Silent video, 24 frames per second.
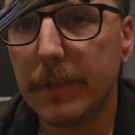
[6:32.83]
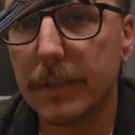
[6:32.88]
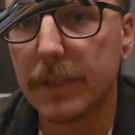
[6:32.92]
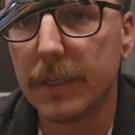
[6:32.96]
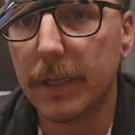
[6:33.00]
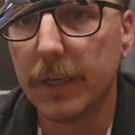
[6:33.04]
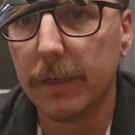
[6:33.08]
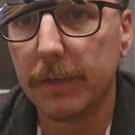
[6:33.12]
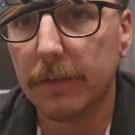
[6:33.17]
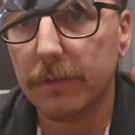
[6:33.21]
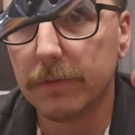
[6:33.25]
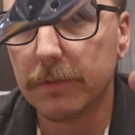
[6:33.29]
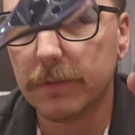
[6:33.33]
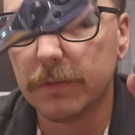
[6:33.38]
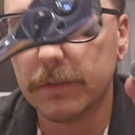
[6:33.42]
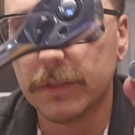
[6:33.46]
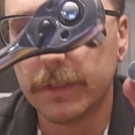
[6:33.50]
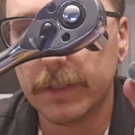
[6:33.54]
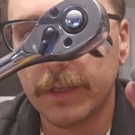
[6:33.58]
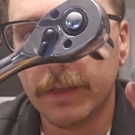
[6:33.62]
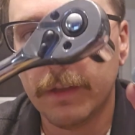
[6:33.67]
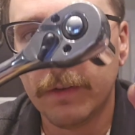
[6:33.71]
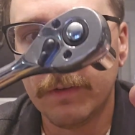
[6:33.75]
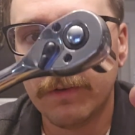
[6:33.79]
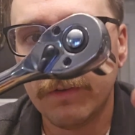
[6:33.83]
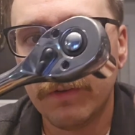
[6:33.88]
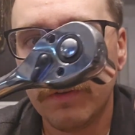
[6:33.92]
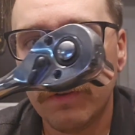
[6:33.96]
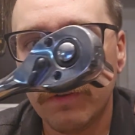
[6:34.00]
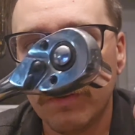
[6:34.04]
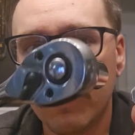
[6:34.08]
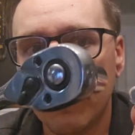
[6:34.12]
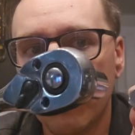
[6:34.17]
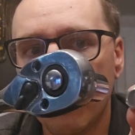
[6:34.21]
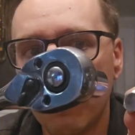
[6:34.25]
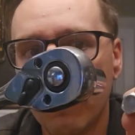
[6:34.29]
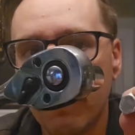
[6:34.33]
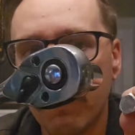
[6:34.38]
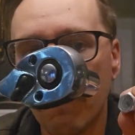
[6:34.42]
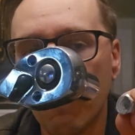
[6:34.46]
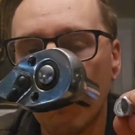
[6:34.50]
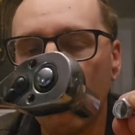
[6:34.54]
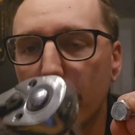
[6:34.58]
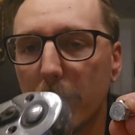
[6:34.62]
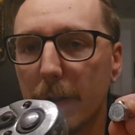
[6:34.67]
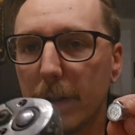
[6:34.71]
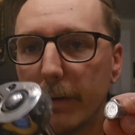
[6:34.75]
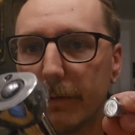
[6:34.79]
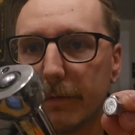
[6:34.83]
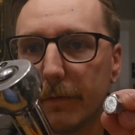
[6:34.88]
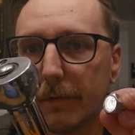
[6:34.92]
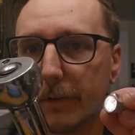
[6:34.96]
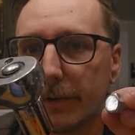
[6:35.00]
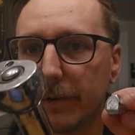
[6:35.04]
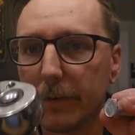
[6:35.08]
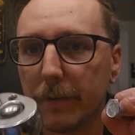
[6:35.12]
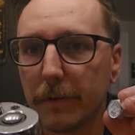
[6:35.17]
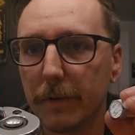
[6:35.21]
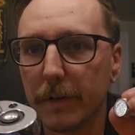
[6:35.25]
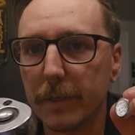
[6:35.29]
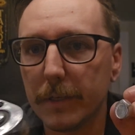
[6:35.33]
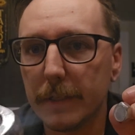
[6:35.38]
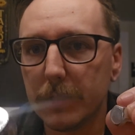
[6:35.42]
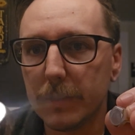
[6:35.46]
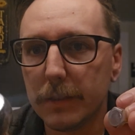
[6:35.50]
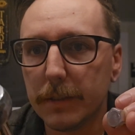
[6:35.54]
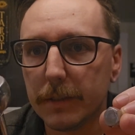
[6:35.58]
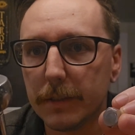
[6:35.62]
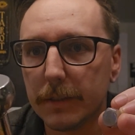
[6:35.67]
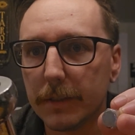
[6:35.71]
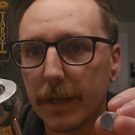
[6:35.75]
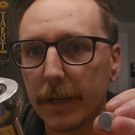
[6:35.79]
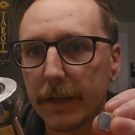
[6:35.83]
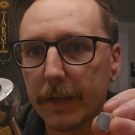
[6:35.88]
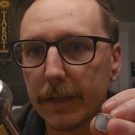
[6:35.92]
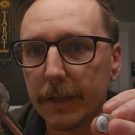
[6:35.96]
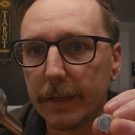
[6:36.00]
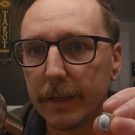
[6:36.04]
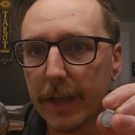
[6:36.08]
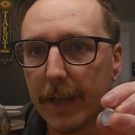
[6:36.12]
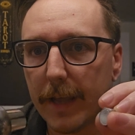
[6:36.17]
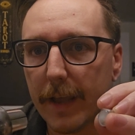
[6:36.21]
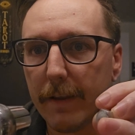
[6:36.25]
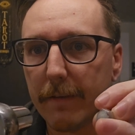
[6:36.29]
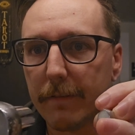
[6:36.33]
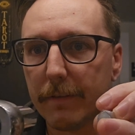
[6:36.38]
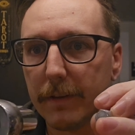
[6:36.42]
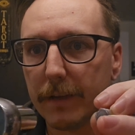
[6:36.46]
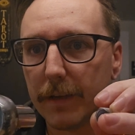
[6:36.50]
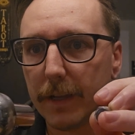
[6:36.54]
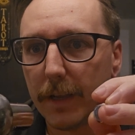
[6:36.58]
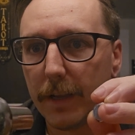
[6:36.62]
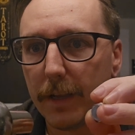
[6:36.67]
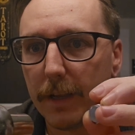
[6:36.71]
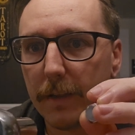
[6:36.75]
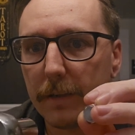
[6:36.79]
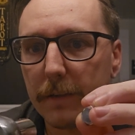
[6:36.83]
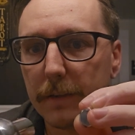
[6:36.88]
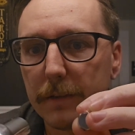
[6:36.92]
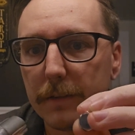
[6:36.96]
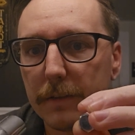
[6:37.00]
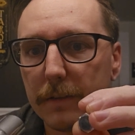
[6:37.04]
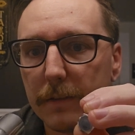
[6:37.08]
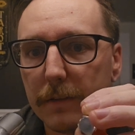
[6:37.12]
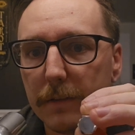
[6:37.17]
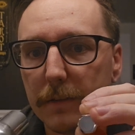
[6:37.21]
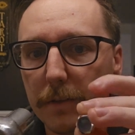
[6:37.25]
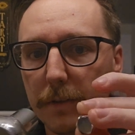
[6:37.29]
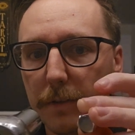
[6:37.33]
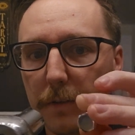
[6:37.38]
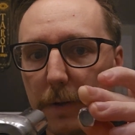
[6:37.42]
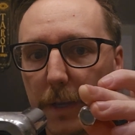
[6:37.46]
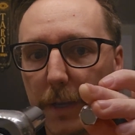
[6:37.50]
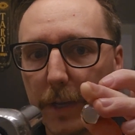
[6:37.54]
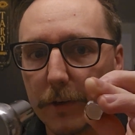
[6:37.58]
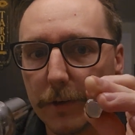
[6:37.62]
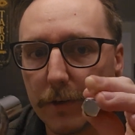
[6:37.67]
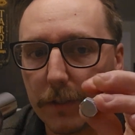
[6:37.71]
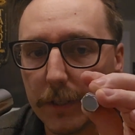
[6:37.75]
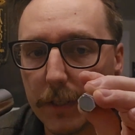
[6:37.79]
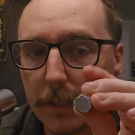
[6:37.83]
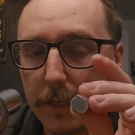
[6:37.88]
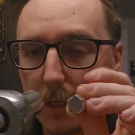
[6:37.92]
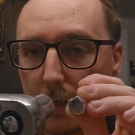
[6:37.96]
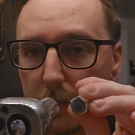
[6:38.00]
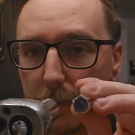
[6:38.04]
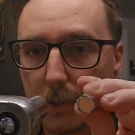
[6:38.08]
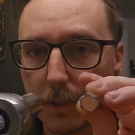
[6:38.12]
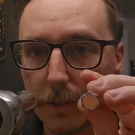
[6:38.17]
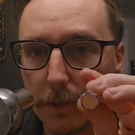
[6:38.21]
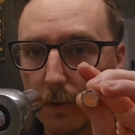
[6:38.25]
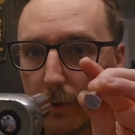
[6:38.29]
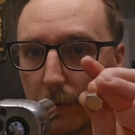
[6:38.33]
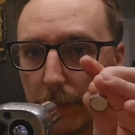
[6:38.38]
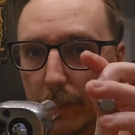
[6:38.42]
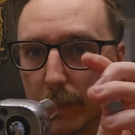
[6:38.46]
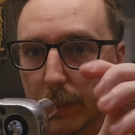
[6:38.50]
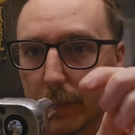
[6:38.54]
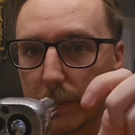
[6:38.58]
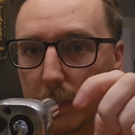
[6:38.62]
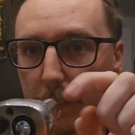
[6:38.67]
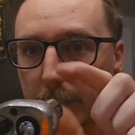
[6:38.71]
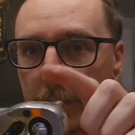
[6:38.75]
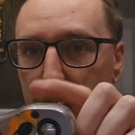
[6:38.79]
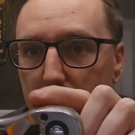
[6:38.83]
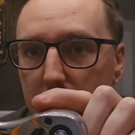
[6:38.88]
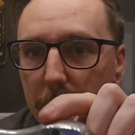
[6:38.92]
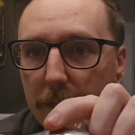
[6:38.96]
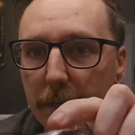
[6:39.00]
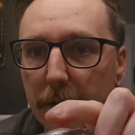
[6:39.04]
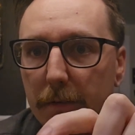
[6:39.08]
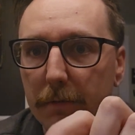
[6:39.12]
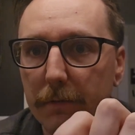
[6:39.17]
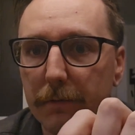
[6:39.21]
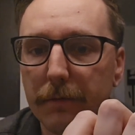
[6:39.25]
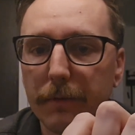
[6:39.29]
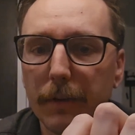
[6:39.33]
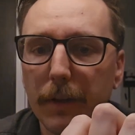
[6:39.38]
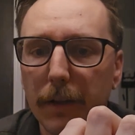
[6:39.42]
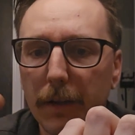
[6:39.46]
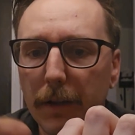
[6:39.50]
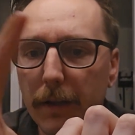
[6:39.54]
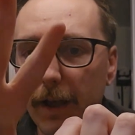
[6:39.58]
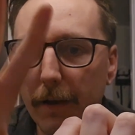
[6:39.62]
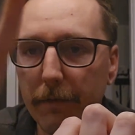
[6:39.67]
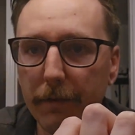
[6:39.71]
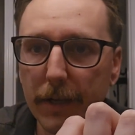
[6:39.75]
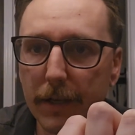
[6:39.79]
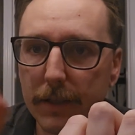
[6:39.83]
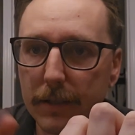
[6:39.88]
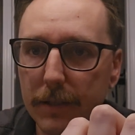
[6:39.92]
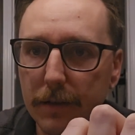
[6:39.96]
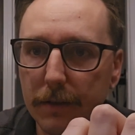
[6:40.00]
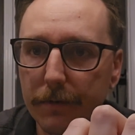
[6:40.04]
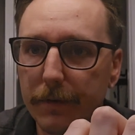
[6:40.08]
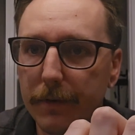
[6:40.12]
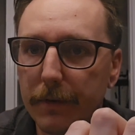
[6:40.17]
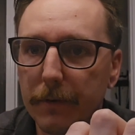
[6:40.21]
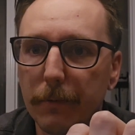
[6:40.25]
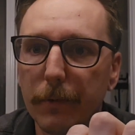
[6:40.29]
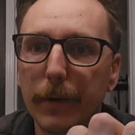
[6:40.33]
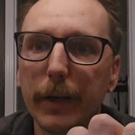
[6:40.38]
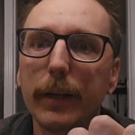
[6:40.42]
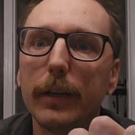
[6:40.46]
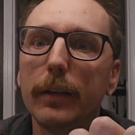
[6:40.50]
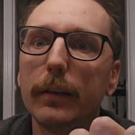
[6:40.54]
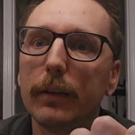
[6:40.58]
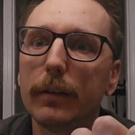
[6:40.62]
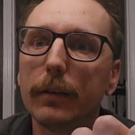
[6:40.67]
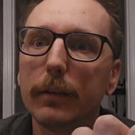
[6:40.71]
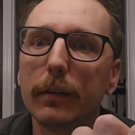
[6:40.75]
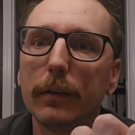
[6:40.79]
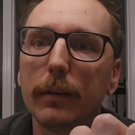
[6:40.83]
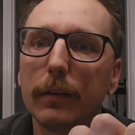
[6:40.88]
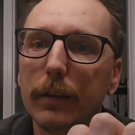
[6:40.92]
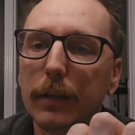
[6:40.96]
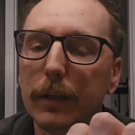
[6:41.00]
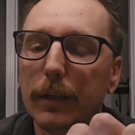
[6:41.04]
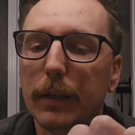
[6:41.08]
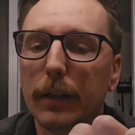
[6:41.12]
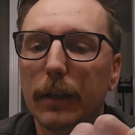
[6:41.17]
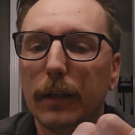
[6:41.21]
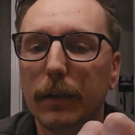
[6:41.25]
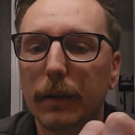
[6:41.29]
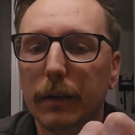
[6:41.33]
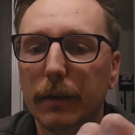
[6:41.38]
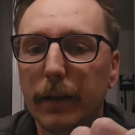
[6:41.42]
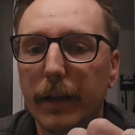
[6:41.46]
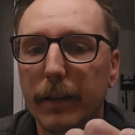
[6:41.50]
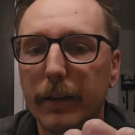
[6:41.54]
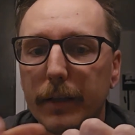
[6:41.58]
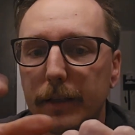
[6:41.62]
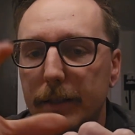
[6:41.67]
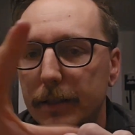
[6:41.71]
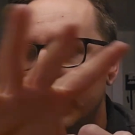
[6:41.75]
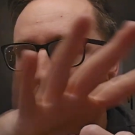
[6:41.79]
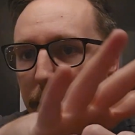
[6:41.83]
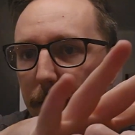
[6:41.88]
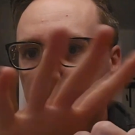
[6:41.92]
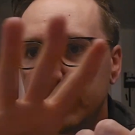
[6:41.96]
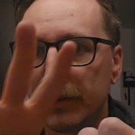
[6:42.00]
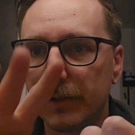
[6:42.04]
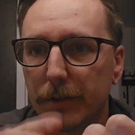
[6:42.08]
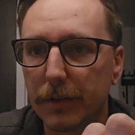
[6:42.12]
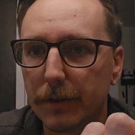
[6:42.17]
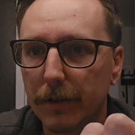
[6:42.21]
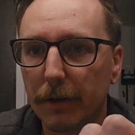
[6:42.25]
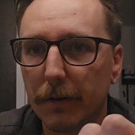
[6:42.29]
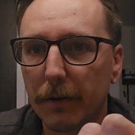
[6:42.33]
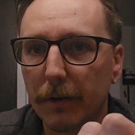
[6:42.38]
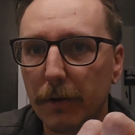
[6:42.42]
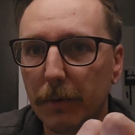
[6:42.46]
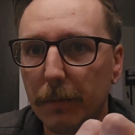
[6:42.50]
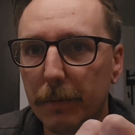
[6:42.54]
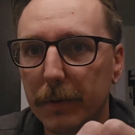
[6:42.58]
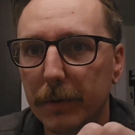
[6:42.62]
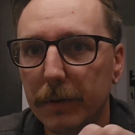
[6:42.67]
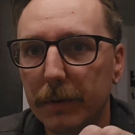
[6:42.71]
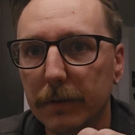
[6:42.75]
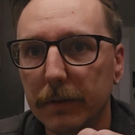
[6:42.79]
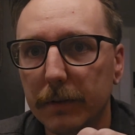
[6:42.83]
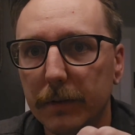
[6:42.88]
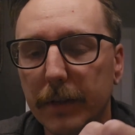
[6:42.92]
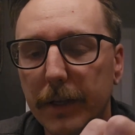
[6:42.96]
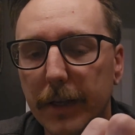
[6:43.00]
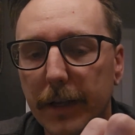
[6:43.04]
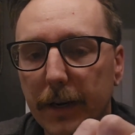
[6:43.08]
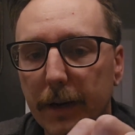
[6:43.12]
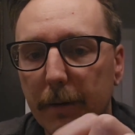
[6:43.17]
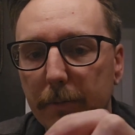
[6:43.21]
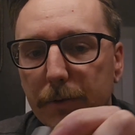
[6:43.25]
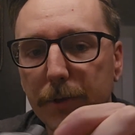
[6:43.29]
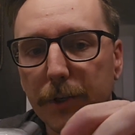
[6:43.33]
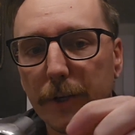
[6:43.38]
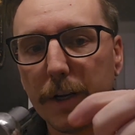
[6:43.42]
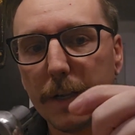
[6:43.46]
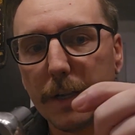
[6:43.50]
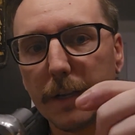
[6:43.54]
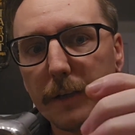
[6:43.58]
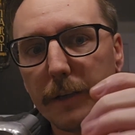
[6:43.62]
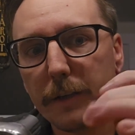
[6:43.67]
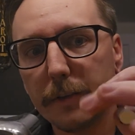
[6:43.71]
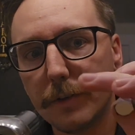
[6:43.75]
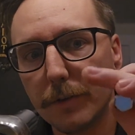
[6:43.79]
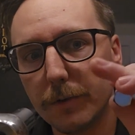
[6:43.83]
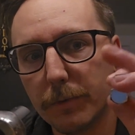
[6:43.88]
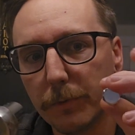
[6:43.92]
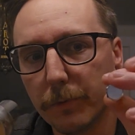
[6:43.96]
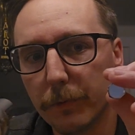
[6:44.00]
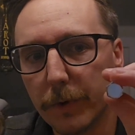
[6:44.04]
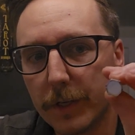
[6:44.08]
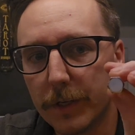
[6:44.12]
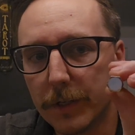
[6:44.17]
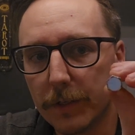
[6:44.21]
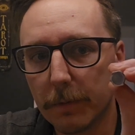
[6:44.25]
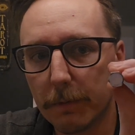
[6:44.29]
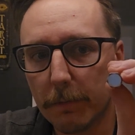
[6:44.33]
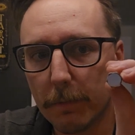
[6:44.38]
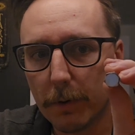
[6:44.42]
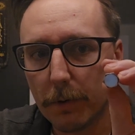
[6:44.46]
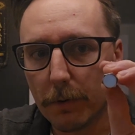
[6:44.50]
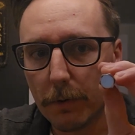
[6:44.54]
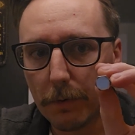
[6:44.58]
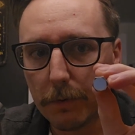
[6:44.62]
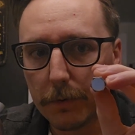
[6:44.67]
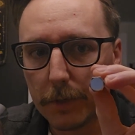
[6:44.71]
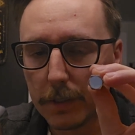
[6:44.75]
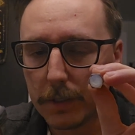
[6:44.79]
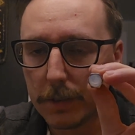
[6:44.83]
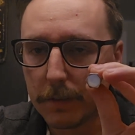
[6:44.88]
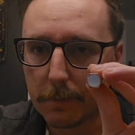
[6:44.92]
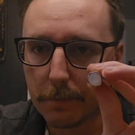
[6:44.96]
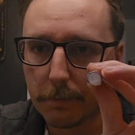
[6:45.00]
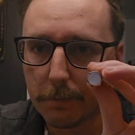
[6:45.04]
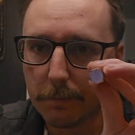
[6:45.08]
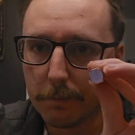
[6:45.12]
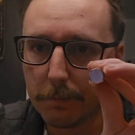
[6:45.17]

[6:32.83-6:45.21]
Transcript: this handle at whatever degrees I need to have it at to actually get to this. Like say I've got stuff in the way here and this isn't just all open and I'm trying to reach a bolt that's